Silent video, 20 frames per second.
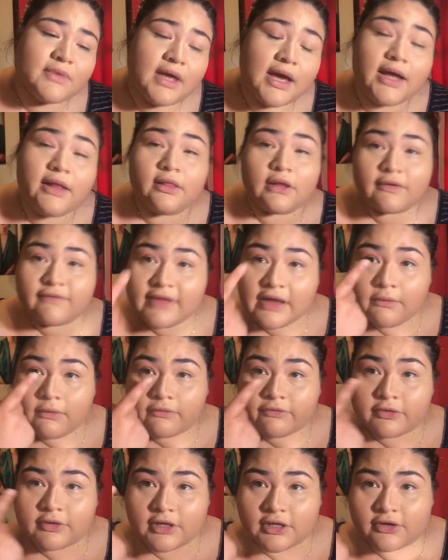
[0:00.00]
I love that
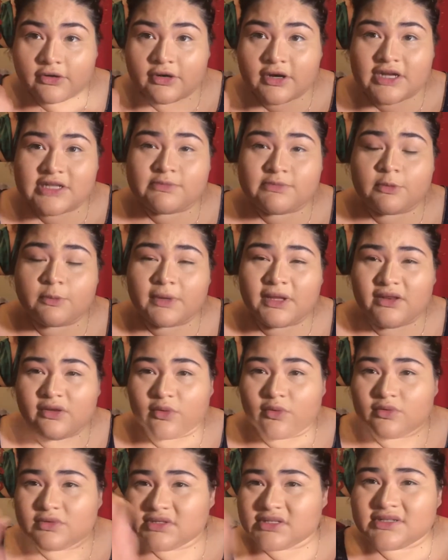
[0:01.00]
one for the under eyes, but my
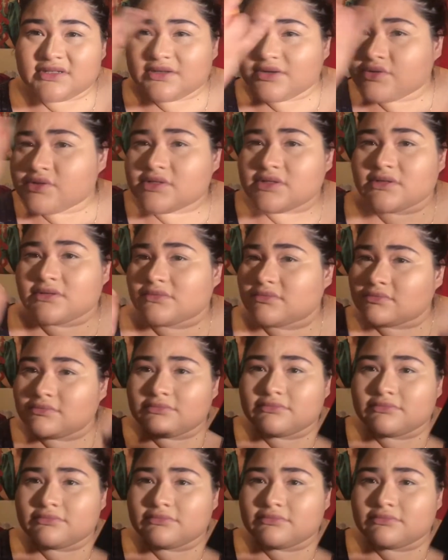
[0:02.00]
nose just starts to,